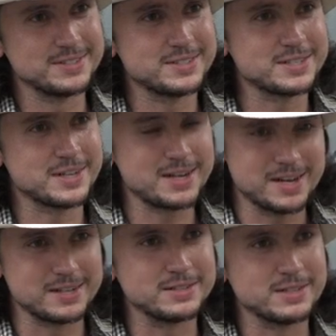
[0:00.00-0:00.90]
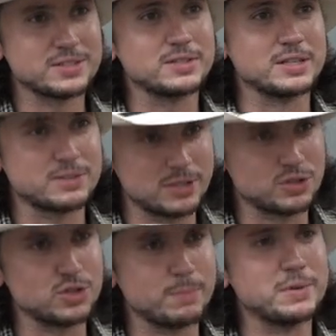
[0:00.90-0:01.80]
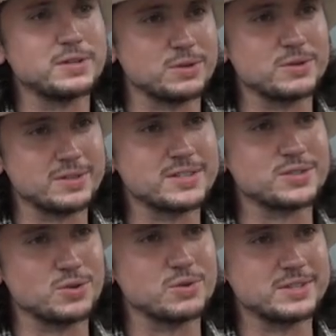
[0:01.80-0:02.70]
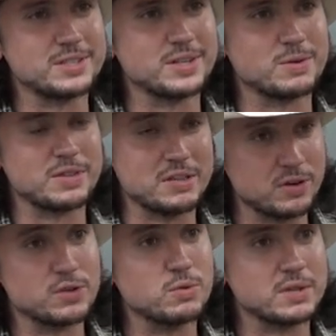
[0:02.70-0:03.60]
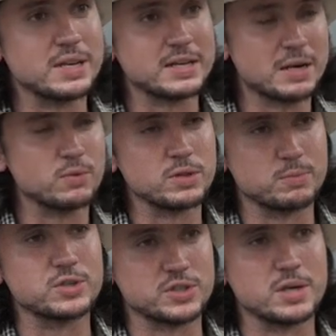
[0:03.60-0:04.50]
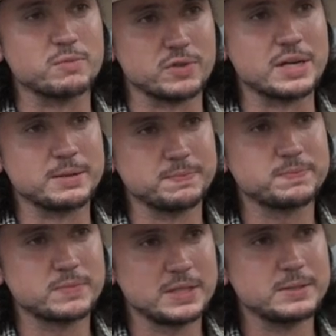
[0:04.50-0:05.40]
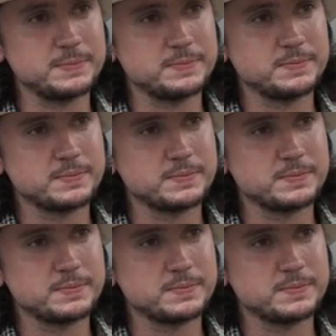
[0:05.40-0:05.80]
to say, hey, let's let's let's jump into it and let's do it, you know, and, and they're doing that, and I really appreciate them for that. Yeah, one